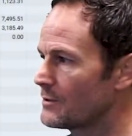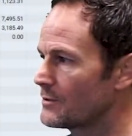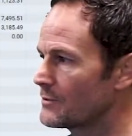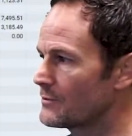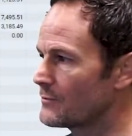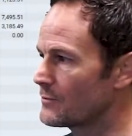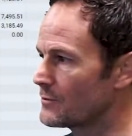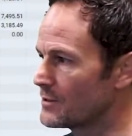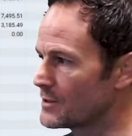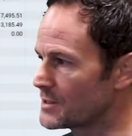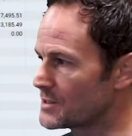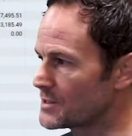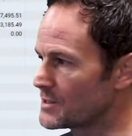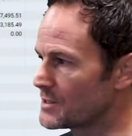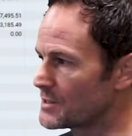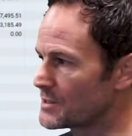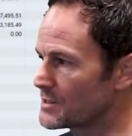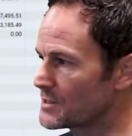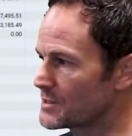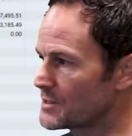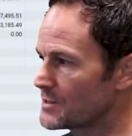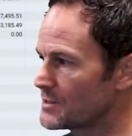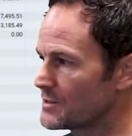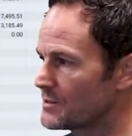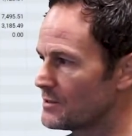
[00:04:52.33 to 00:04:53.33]
For
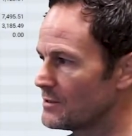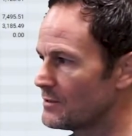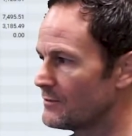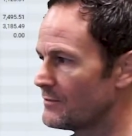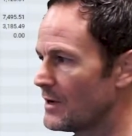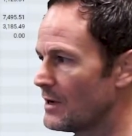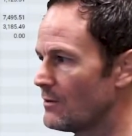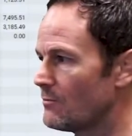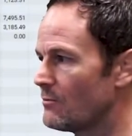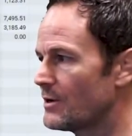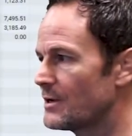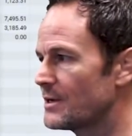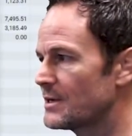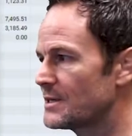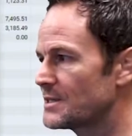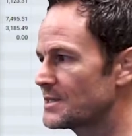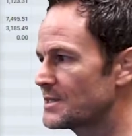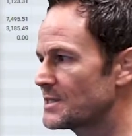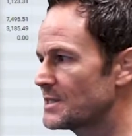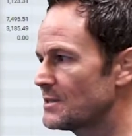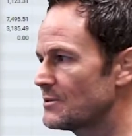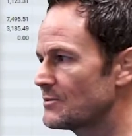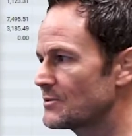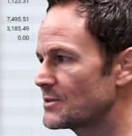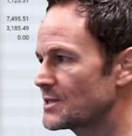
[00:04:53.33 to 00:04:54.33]
instance, if I wanted to see
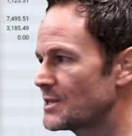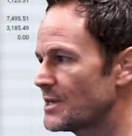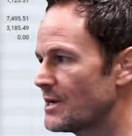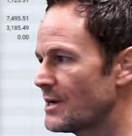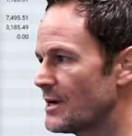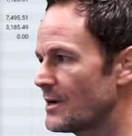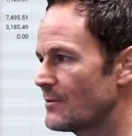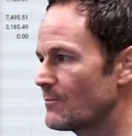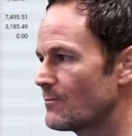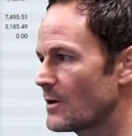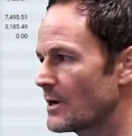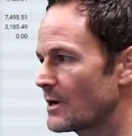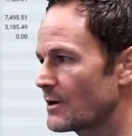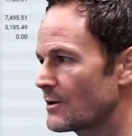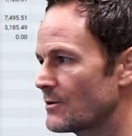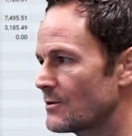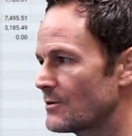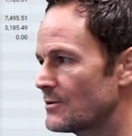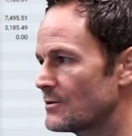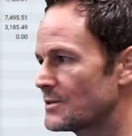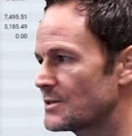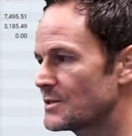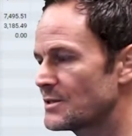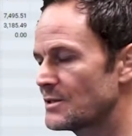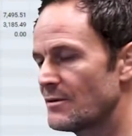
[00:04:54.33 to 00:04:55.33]
those time
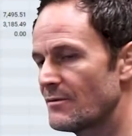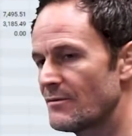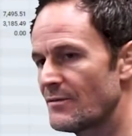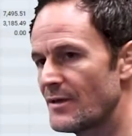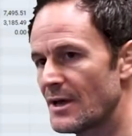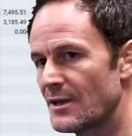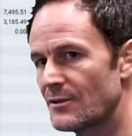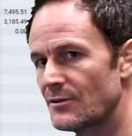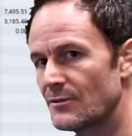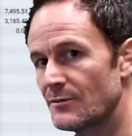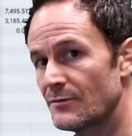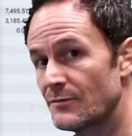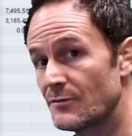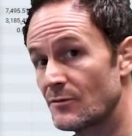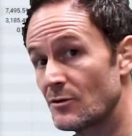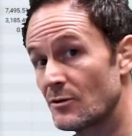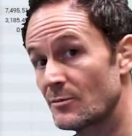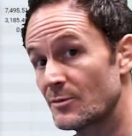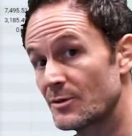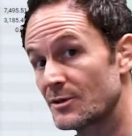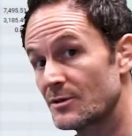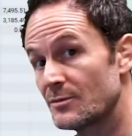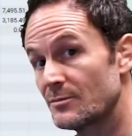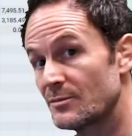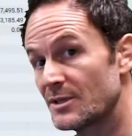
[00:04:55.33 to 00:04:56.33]
records that the foreman
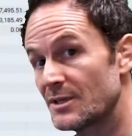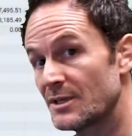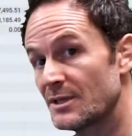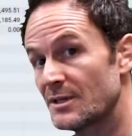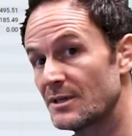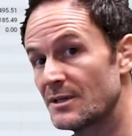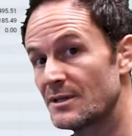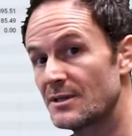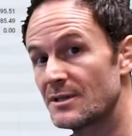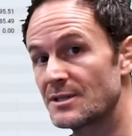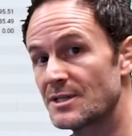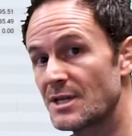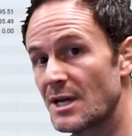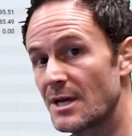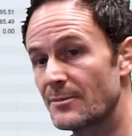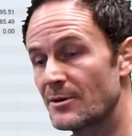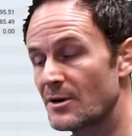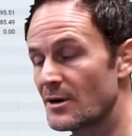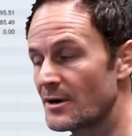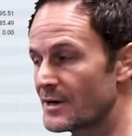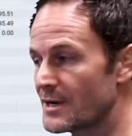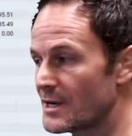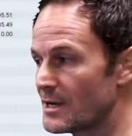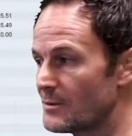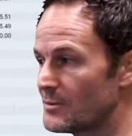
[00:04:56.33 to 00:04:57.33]
completed in the time
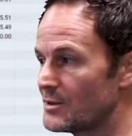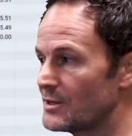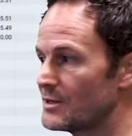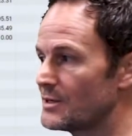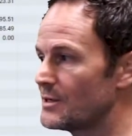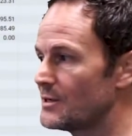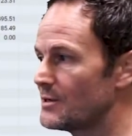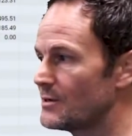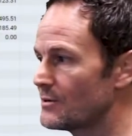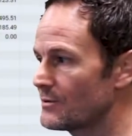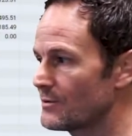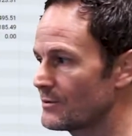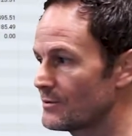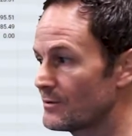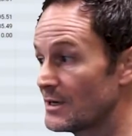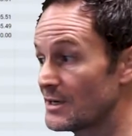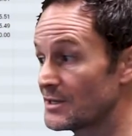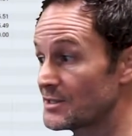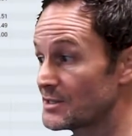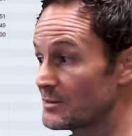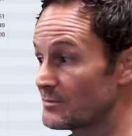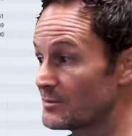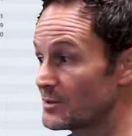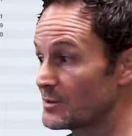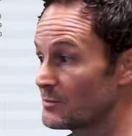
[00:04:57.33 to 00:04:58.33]
card app in here, I
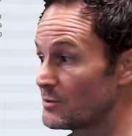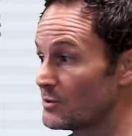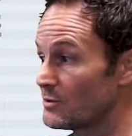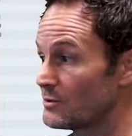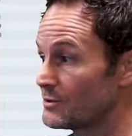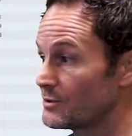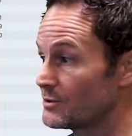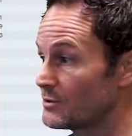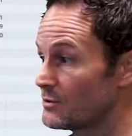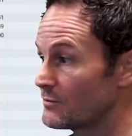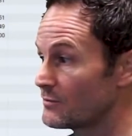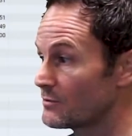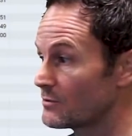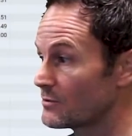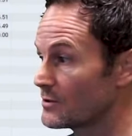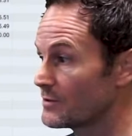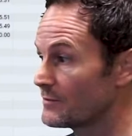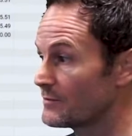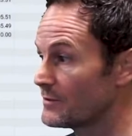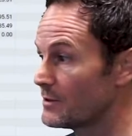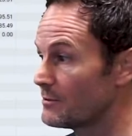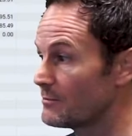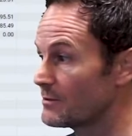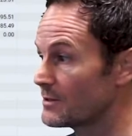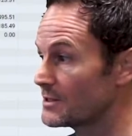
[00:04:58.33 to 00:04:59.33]
simply pull it over. If
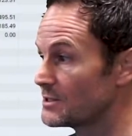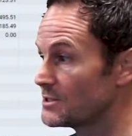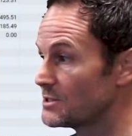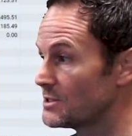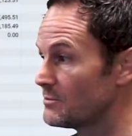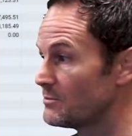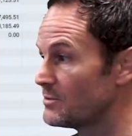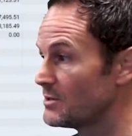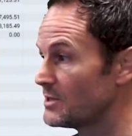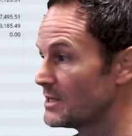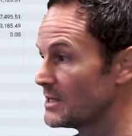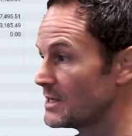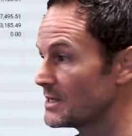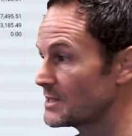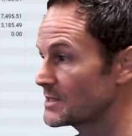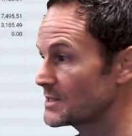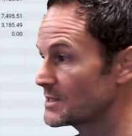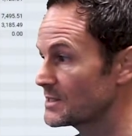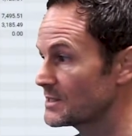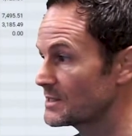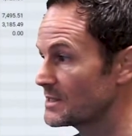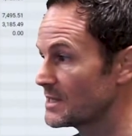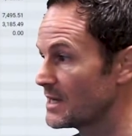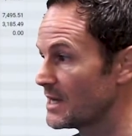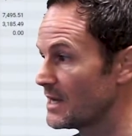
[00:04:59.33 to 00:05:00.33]
I want a GPS
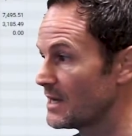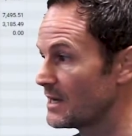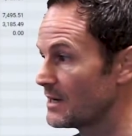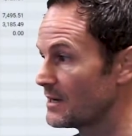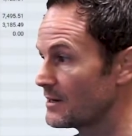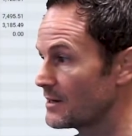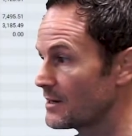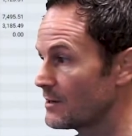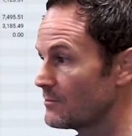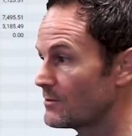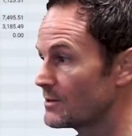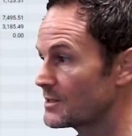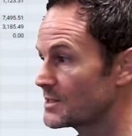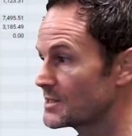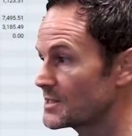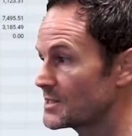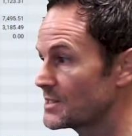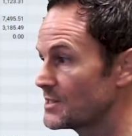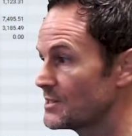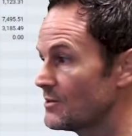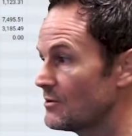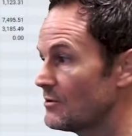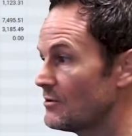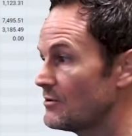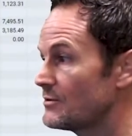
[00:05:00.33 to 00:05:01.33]
tag and I want to see
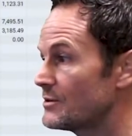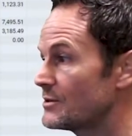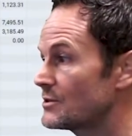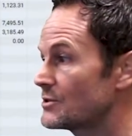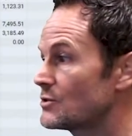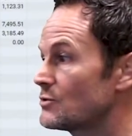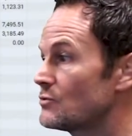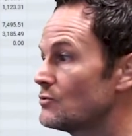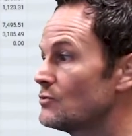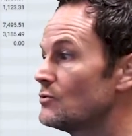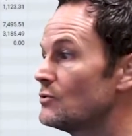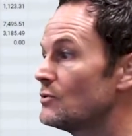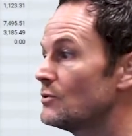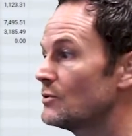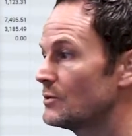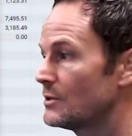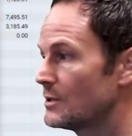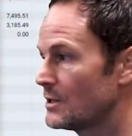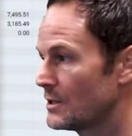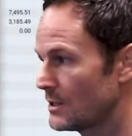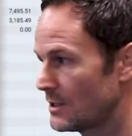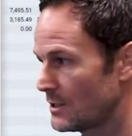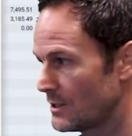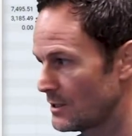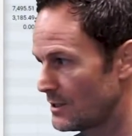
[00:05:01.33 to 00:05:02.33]
all the tool
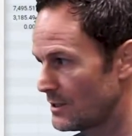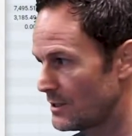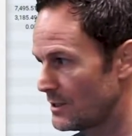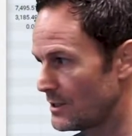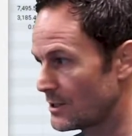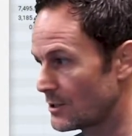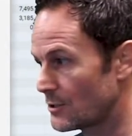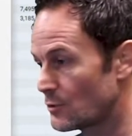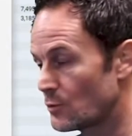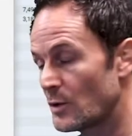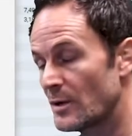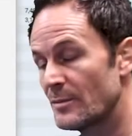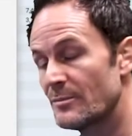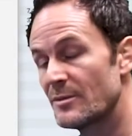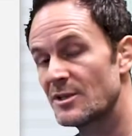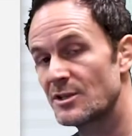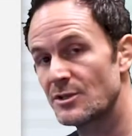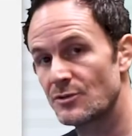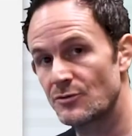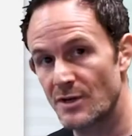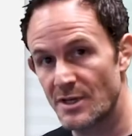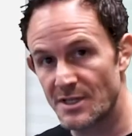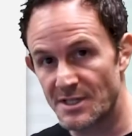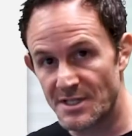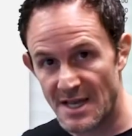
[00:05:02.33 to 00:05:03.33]
and equipment
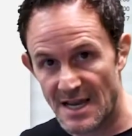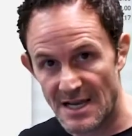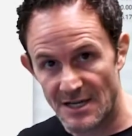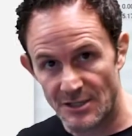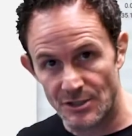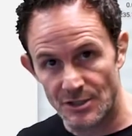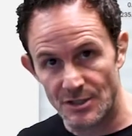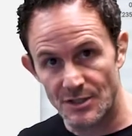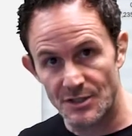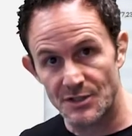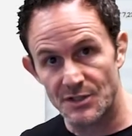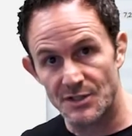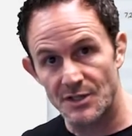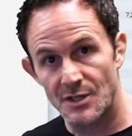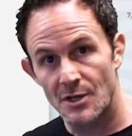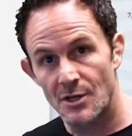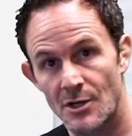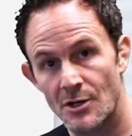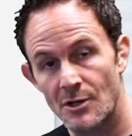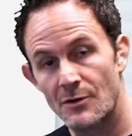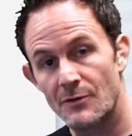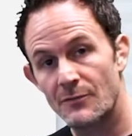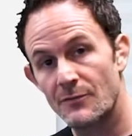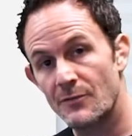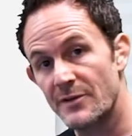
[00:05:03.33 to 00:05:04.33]
transactions
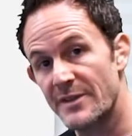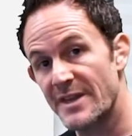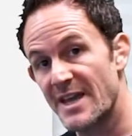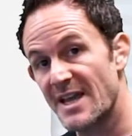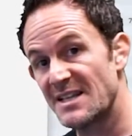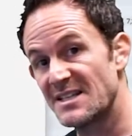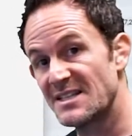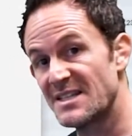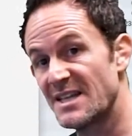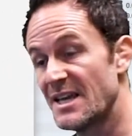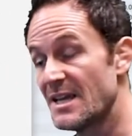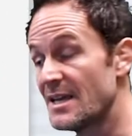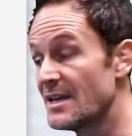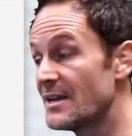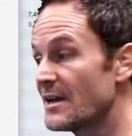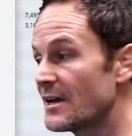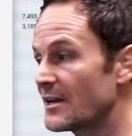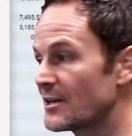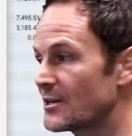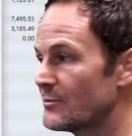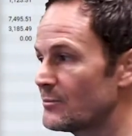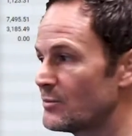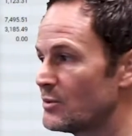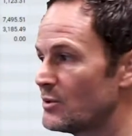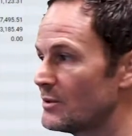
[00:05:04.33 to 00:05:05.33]
for that day, I
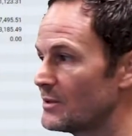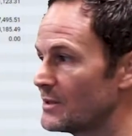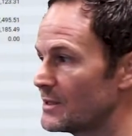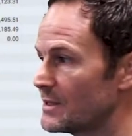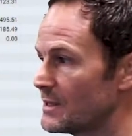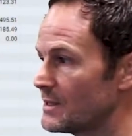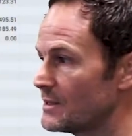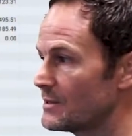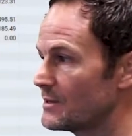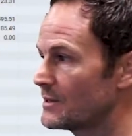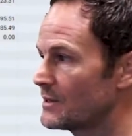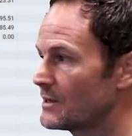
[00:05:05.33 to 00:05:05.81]
can pull it in.